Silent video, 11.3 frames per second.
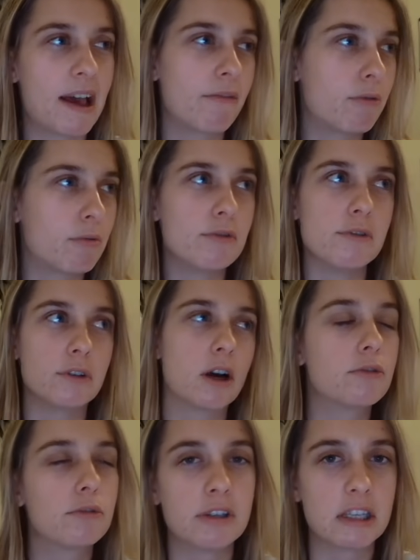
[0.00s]
I thought
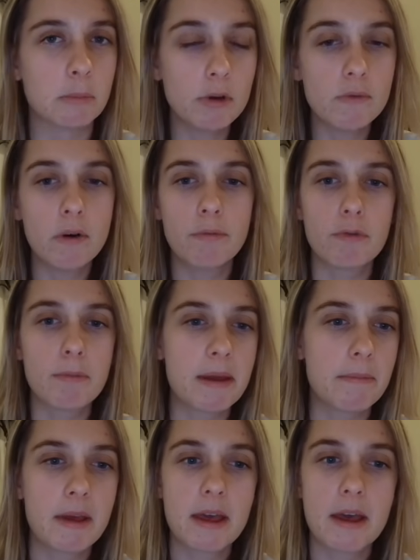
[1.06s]
Newcastle need to move on from
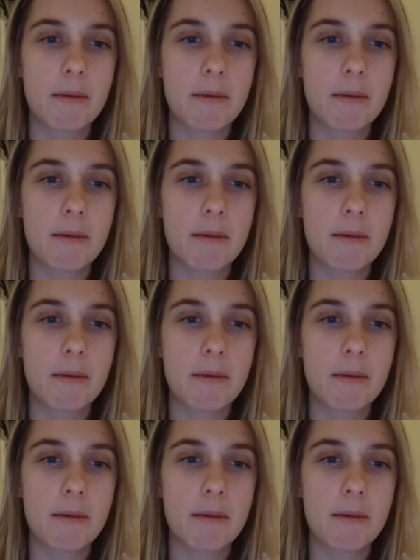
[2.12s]
him.